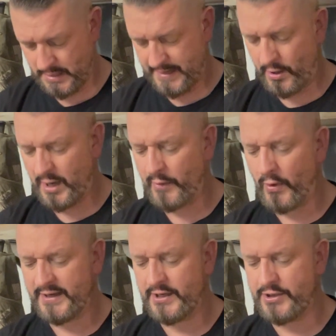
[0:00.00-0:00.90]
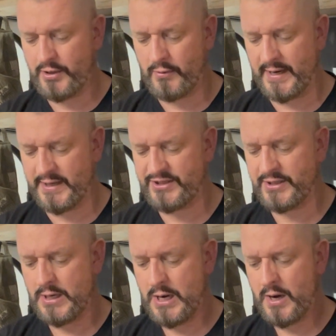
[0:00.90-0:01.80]
And all I want you to do
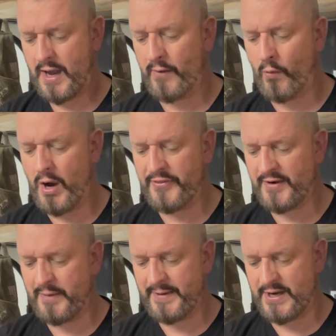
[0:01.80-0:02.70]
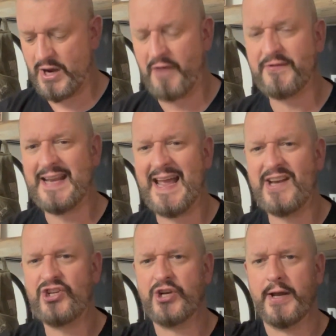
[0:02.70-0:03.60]
is, I want there to be enough
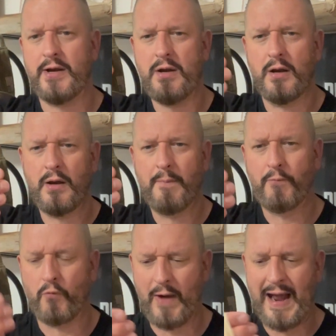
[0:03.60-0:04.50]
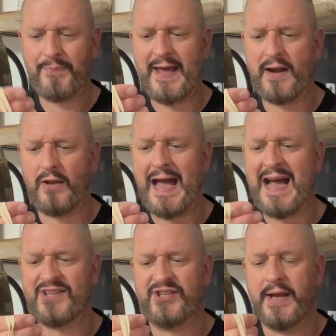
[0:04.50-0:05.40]
tension, wrap that
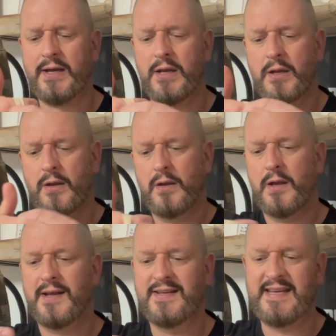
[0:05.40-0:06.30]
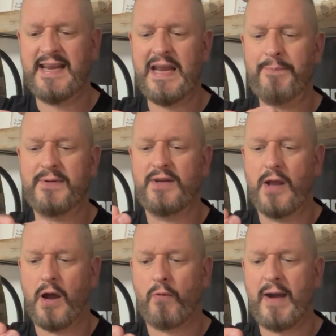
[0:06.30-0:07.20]
elastic deep
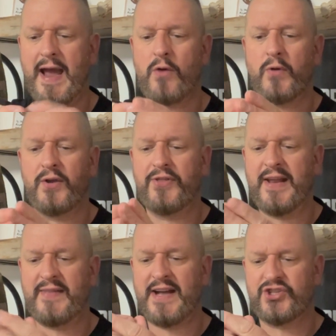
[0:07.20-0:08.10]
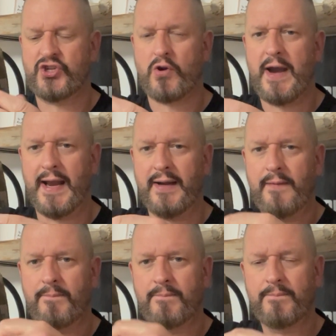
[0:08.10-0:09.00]
around where you think that
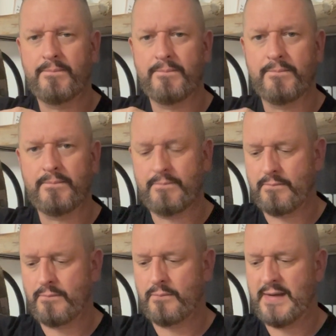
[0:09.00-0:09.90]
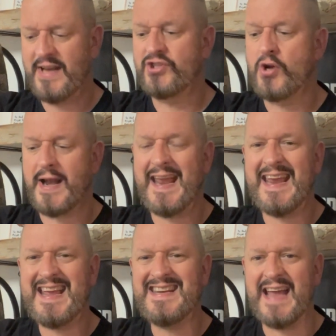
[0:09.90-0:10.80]
string is going to
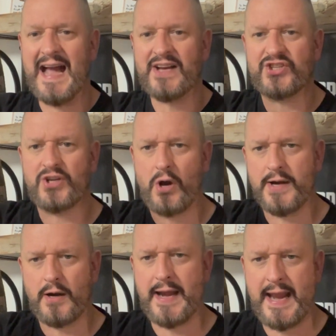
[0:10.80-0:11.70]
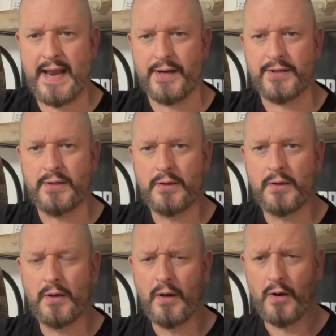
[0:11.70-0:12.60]
index on your hand.
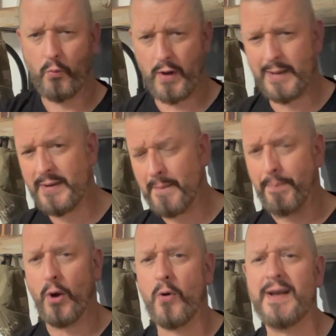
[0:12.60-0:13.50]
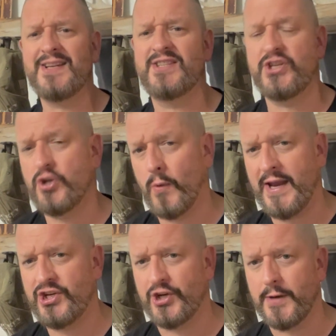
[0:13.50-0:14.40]
When I'm in a bow hunting
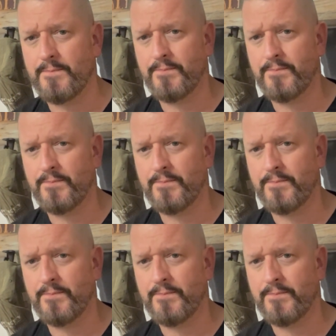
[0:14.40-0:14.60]
situation